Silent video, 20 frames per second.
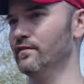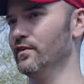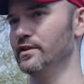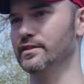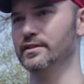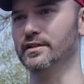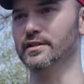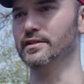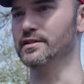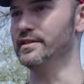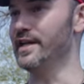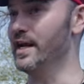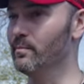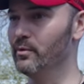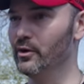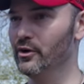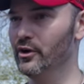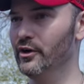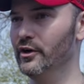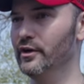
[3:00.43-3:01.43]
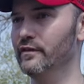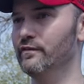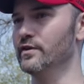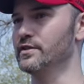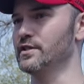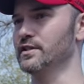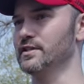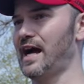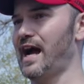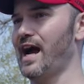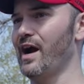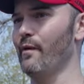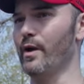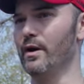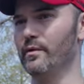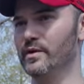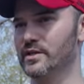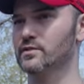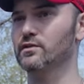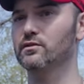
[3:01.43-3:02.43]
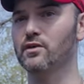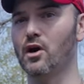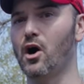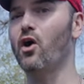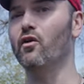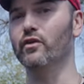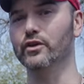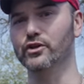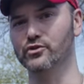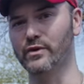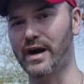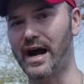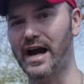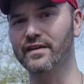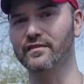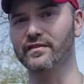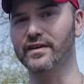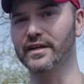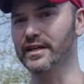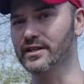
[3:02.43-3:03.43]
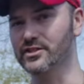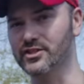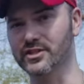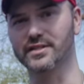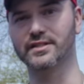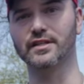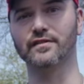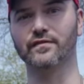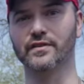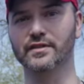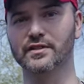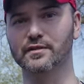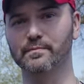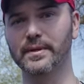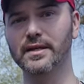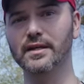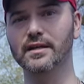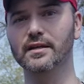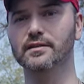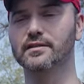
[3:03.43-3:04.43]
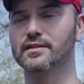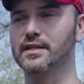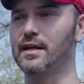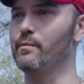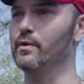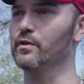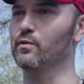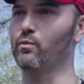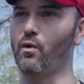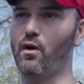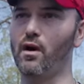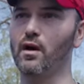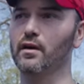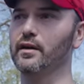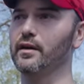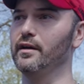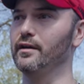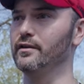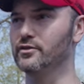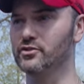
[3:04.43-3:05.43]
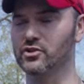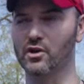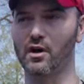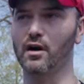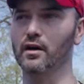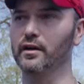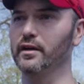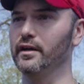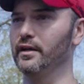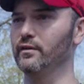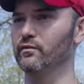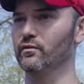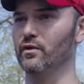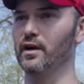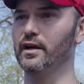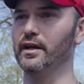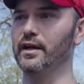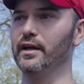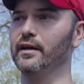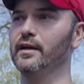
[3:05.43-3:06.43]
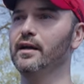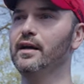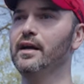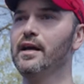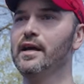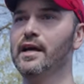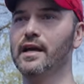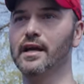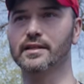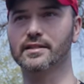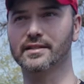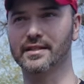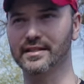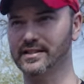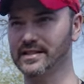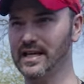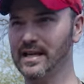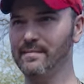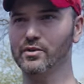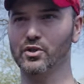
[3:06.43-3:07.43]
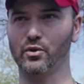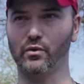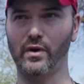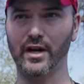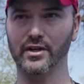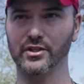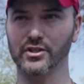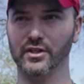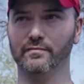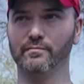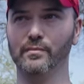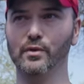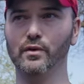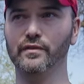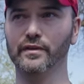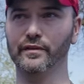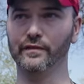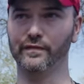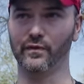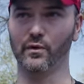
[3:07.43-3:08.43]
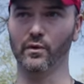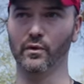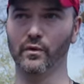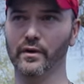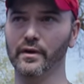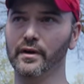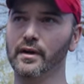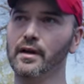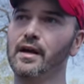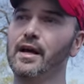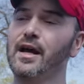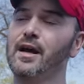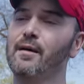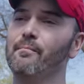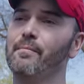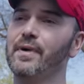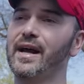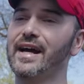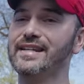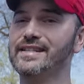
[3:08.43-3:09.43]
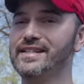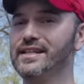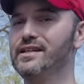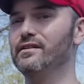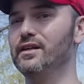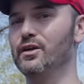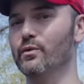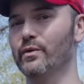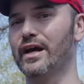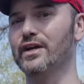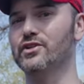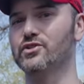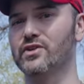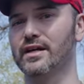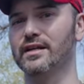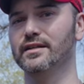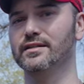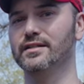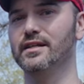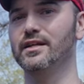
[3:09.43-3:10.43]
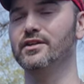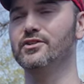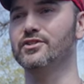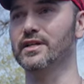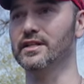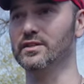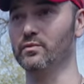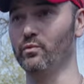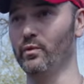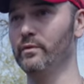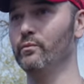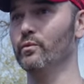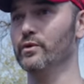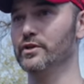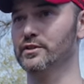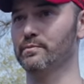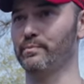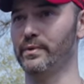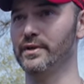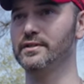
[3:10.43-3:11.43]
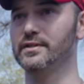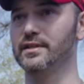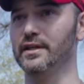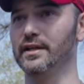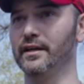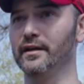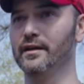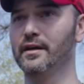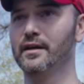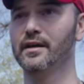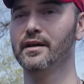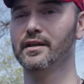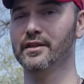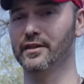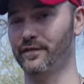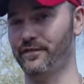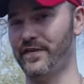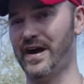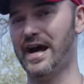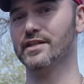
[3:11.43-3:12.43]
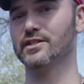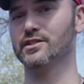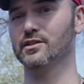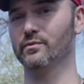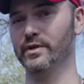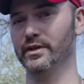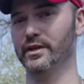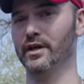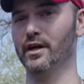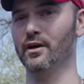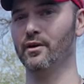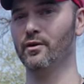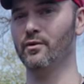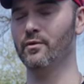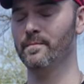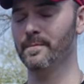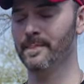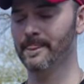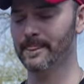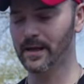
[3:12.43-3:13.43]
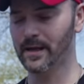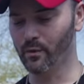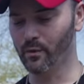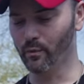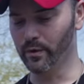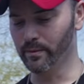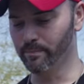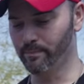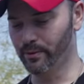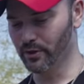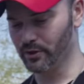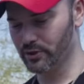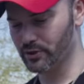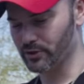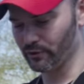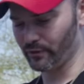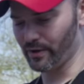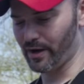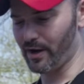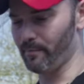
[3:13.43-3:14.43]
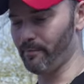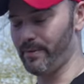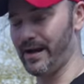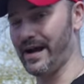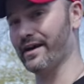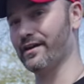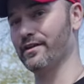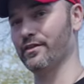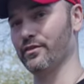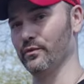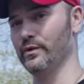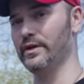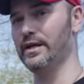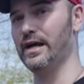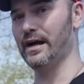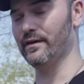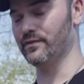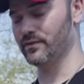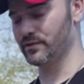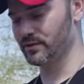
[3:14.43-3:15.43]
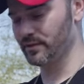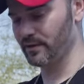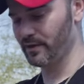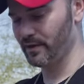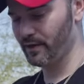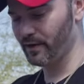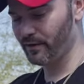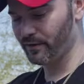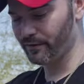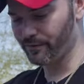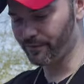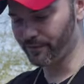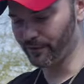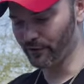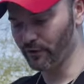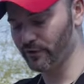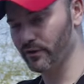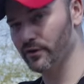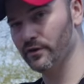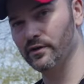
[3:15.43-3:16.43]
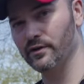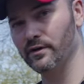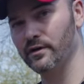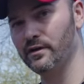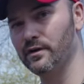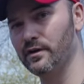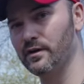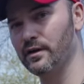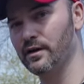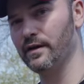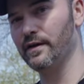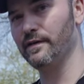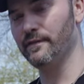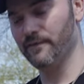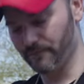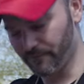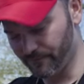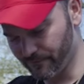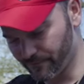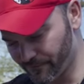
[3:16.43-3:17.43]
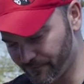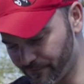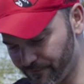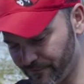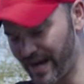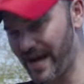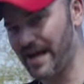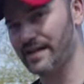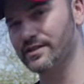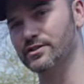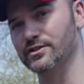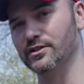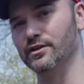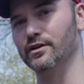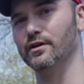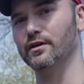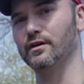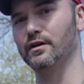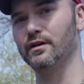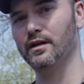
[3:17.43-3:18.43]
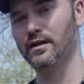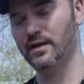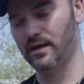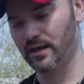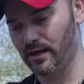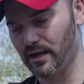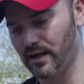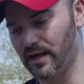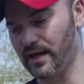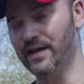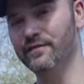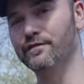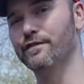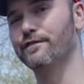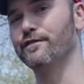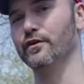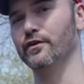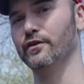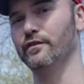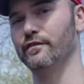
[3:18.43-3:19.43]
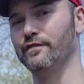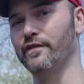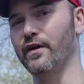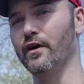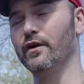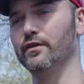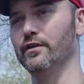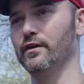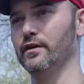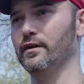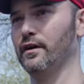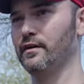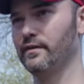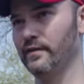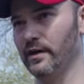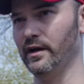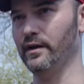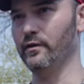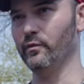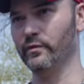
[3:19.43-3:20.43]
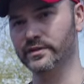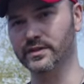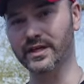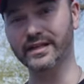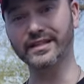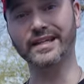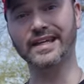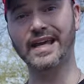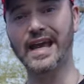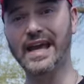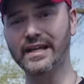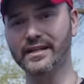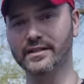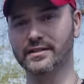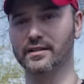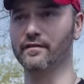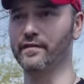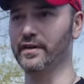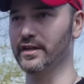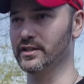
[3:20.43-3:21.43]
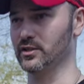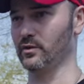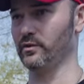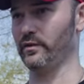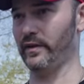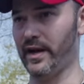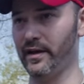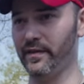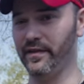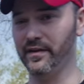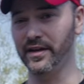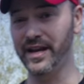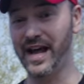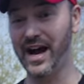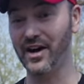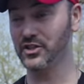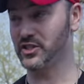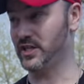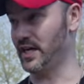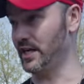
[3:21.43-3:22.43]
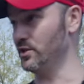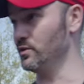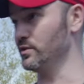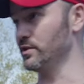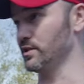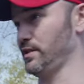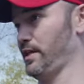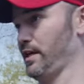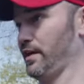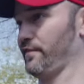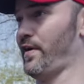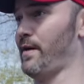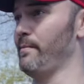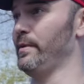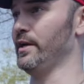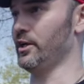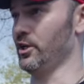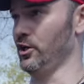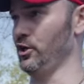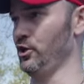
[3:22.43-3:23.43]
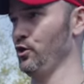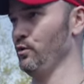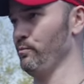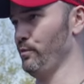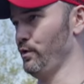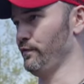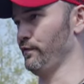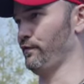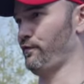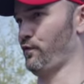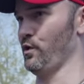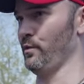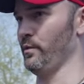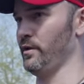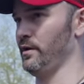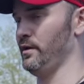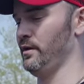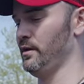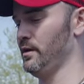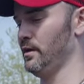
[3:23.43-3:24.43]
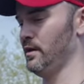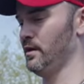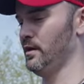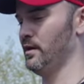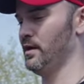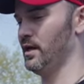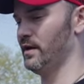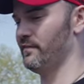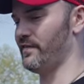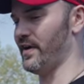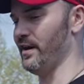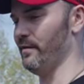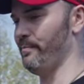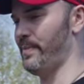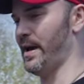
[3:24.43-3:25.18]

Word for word: versus neighborhood versus highway, we still call it driving, it's just different speeds. Same with walking, jogging, running. It's the same direction of moving forward. But ideally what I try to teach is when we're sprinting, the faster we go, we push the ground back three Fs, further, faster, and fur farther. Uh, it's like the cadence of it. So uh, the analogy I use is like if I'm in a canoe moving forward, if I had